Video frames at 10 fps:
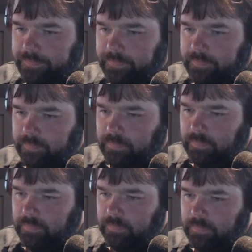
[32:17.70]

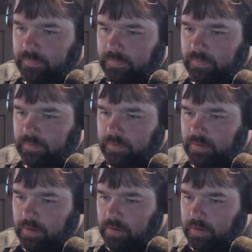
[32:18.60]

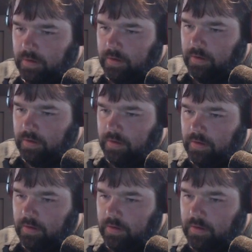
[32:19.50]

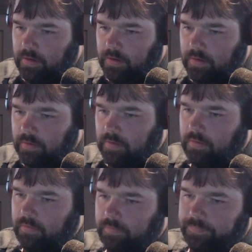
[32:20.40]

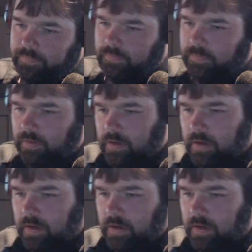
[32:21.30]
Nobody speaks.